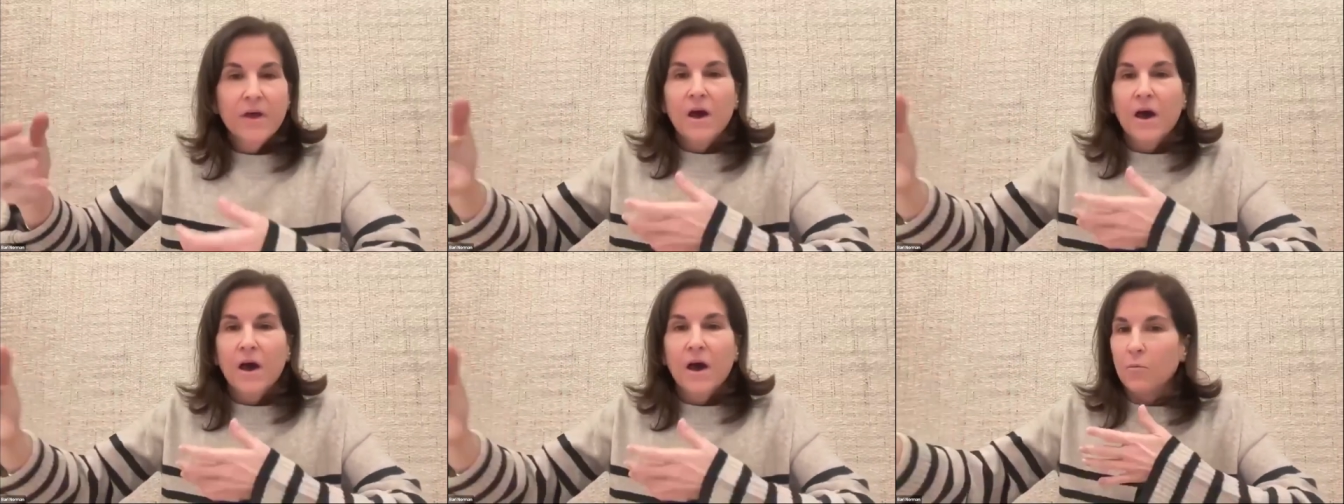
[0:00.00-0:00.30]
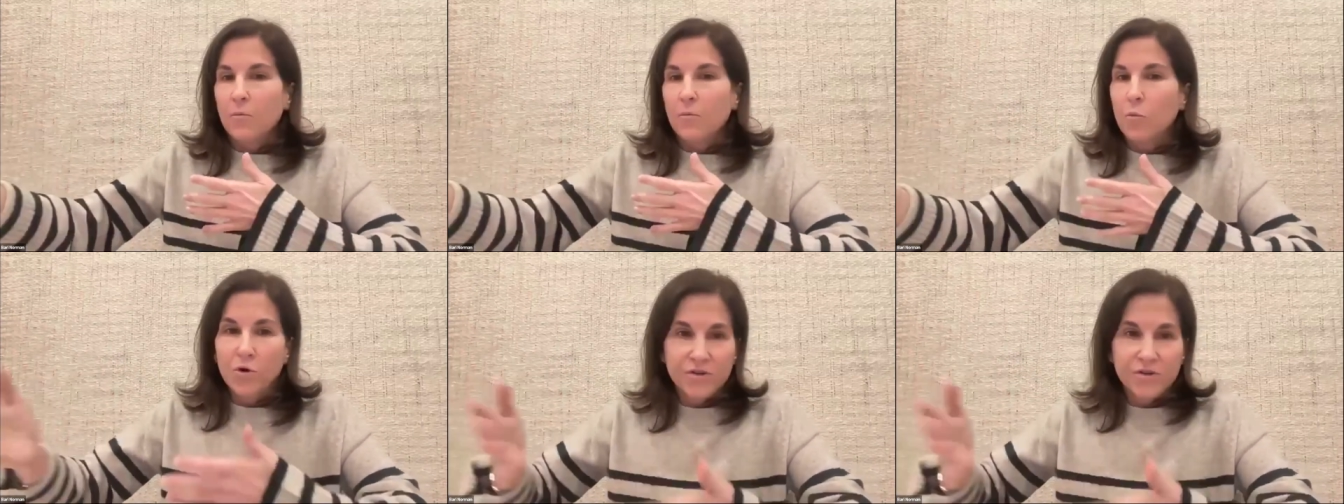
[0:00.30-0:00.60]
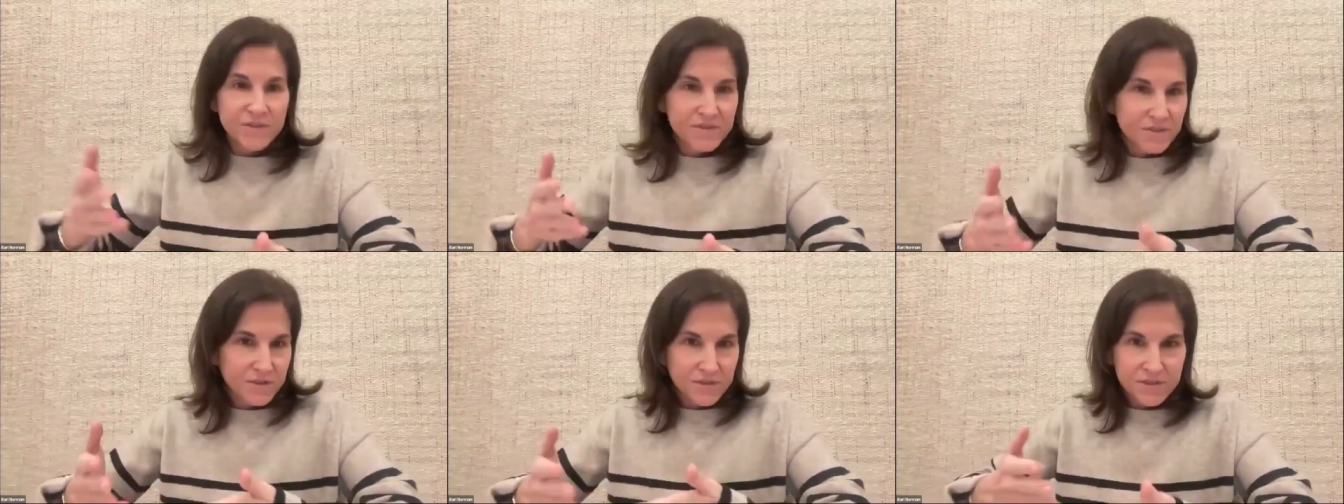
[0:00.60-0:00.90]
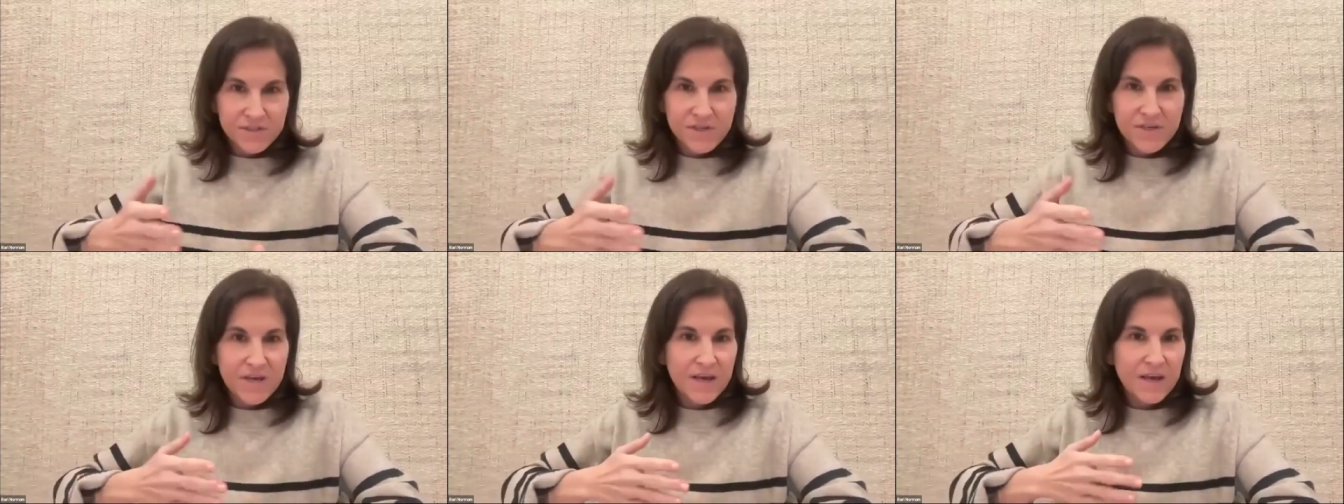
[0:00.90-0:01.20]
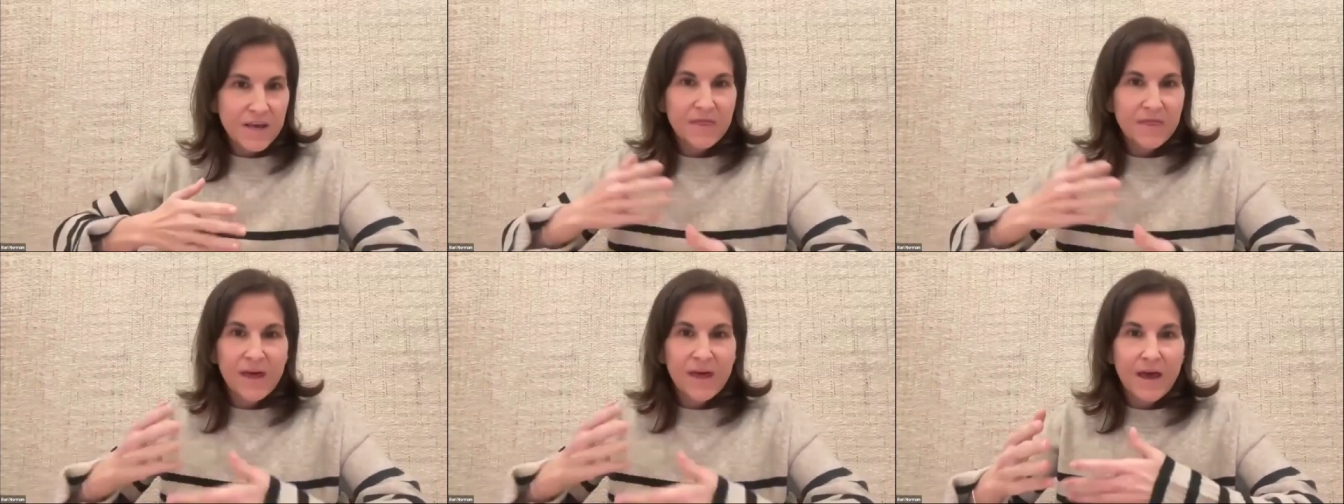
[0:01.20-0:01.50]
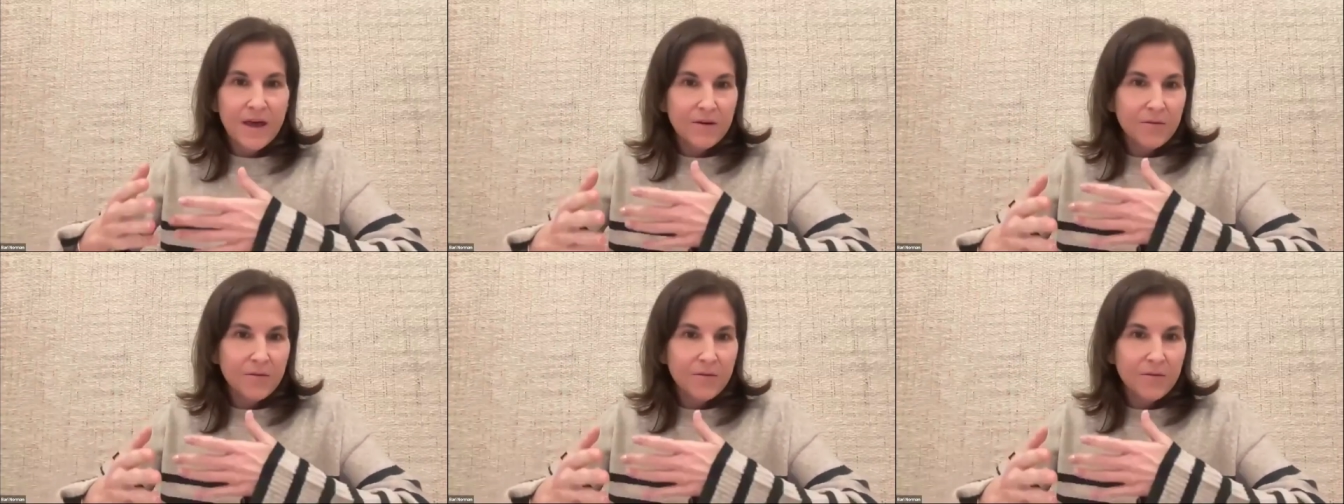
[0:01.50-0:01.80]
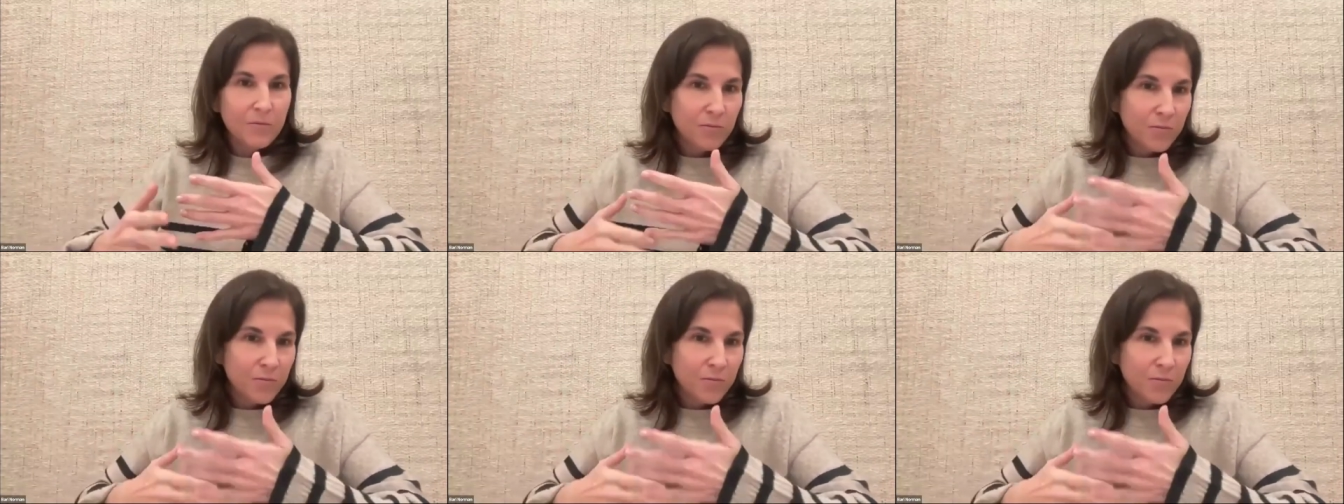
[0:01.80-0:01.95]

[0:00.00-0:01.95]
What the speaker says: we're still seeing that